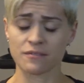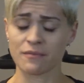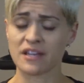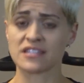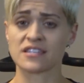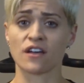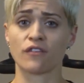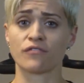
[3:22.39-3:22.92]
to
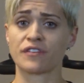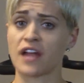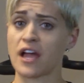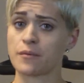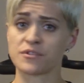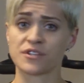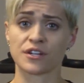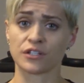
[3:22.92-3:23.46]
myself that
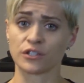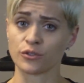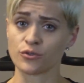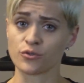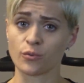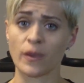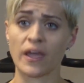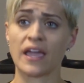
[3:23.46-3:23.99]
I was going to
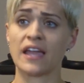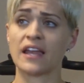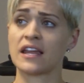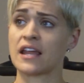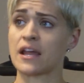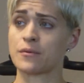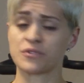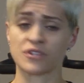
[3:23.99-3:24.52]
lose weight
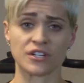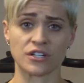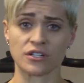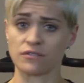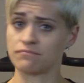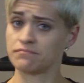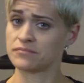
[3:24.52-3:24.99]
and I was going to